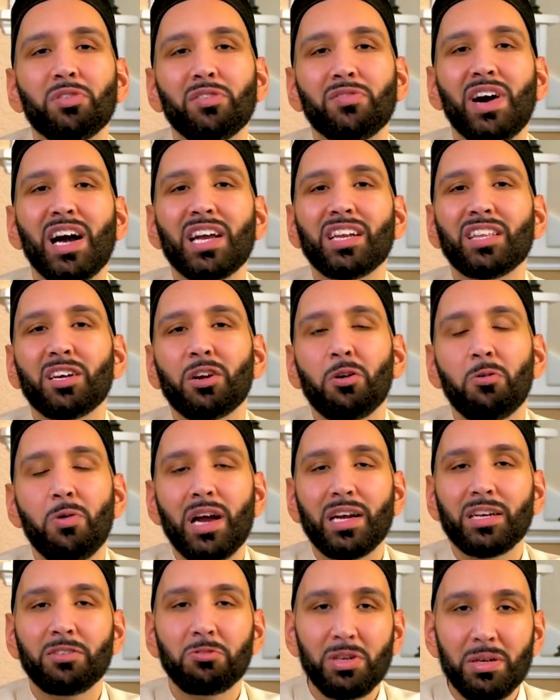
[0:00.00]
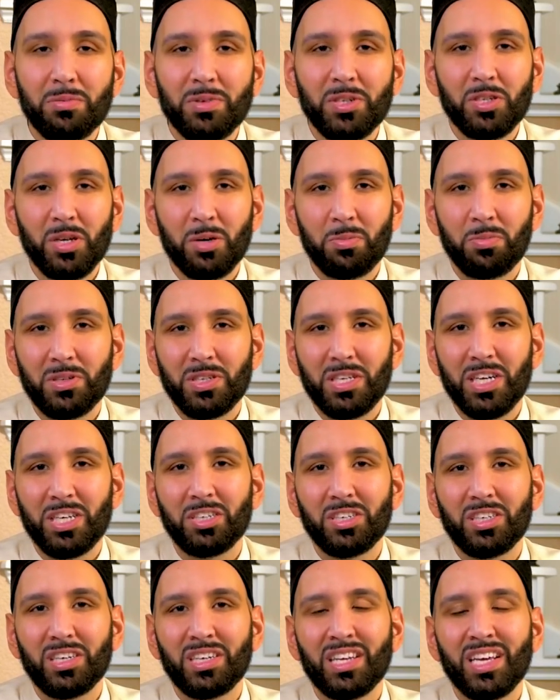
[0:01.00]
provided the correct dream
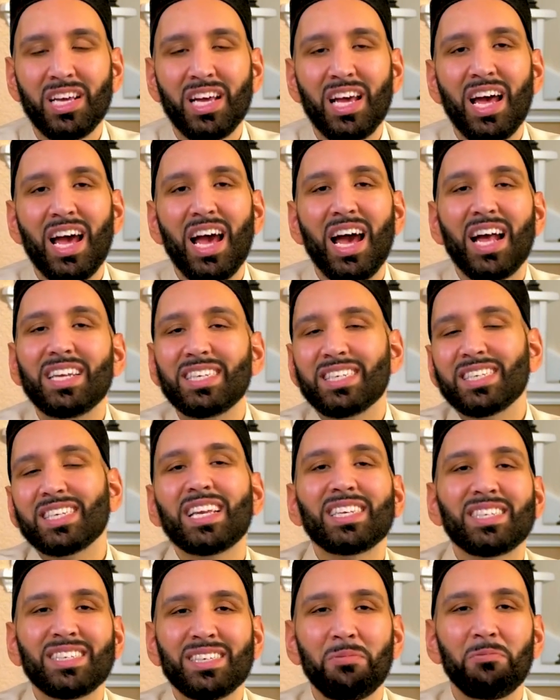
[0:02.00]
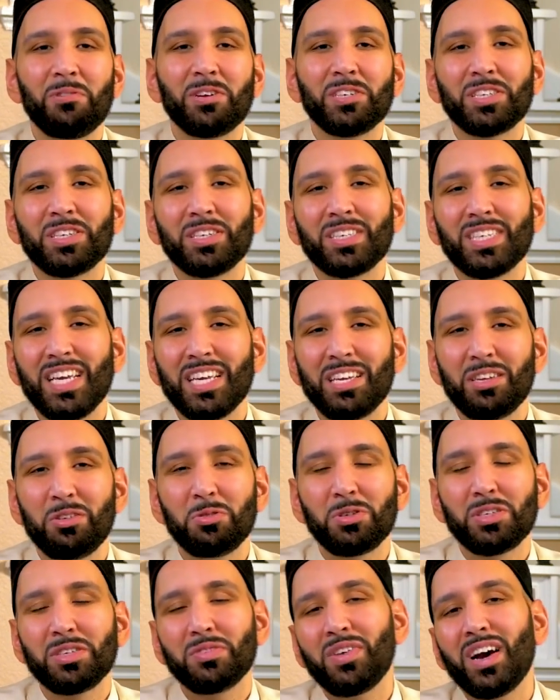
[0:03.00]
interpretation, and he sent someone to take
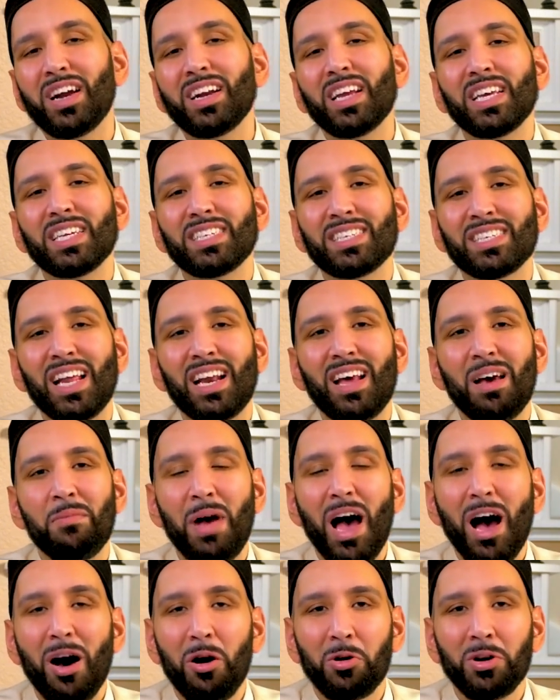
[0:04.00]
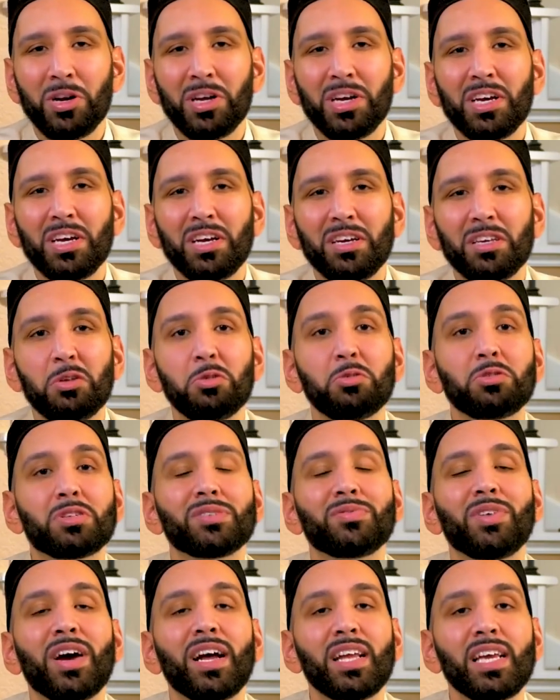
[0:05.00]
Yusuf alayhi salam out,
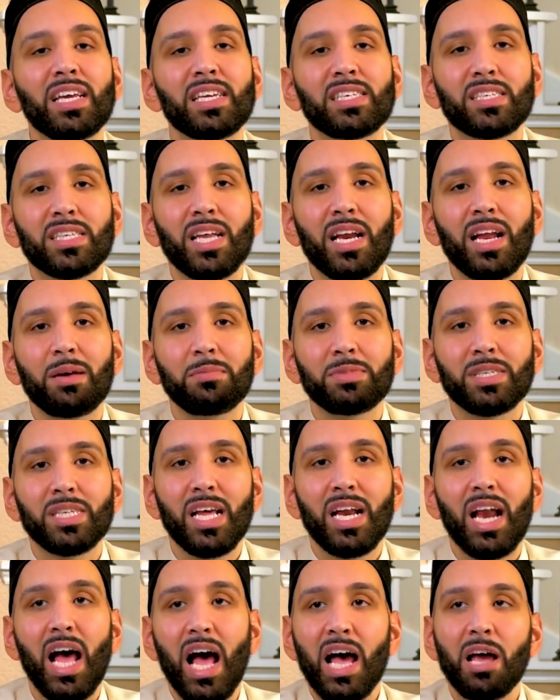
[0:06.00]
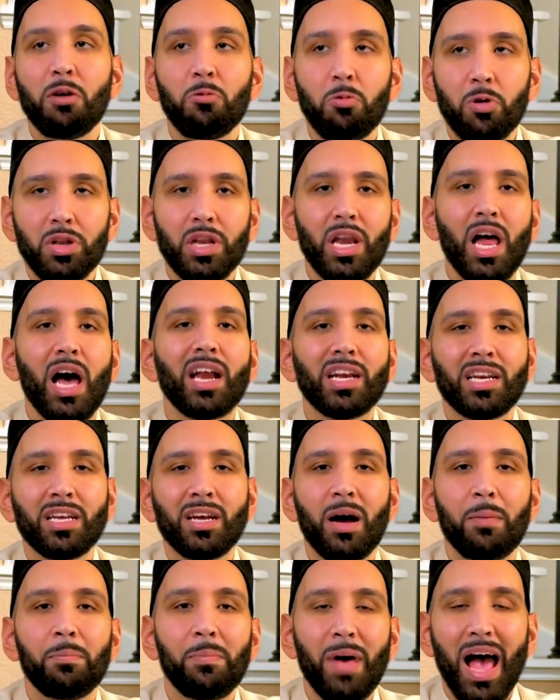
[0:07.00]
Yusuf alayhi salam said, I will not
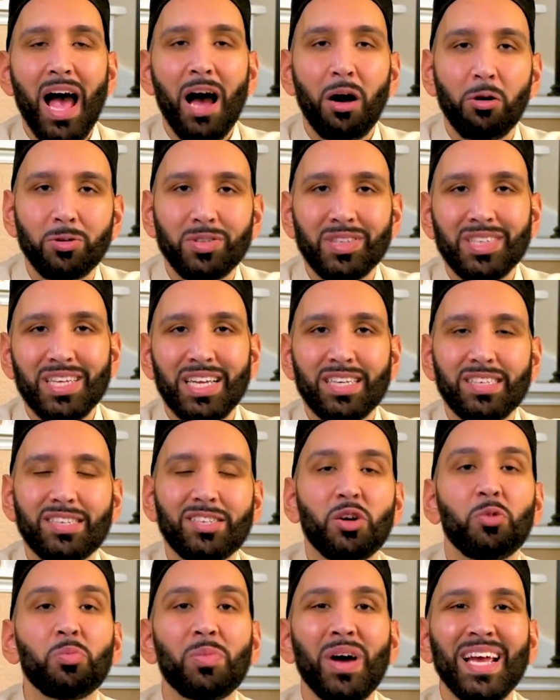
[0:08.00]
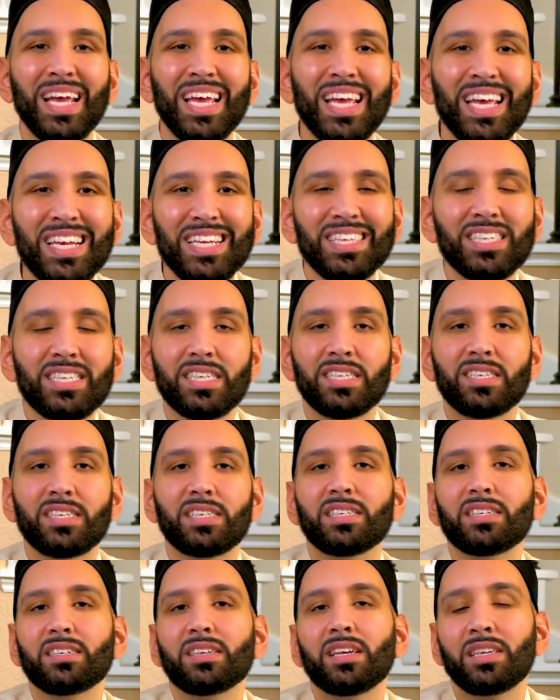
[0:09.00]
come out until my innocence
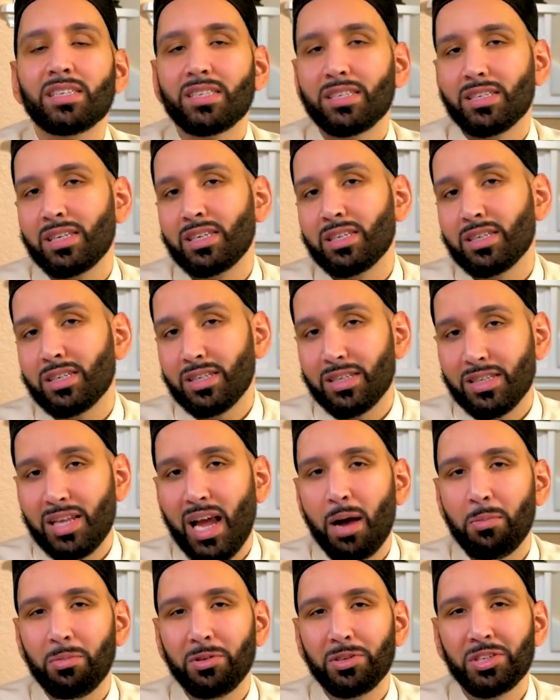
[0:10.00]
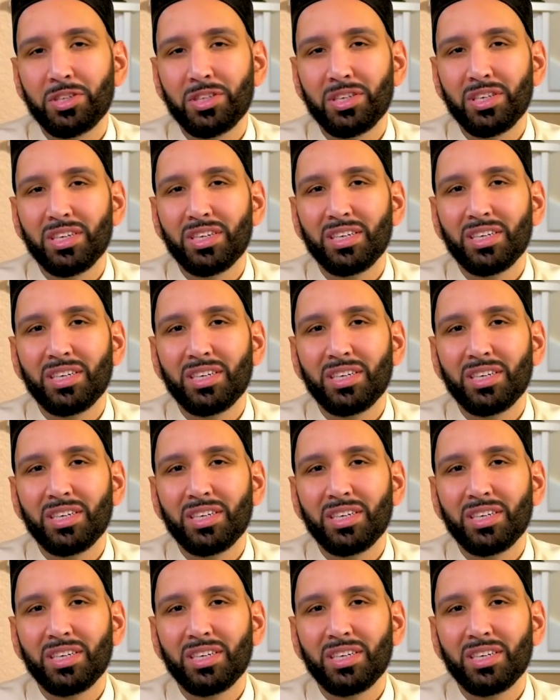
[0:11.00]
is established.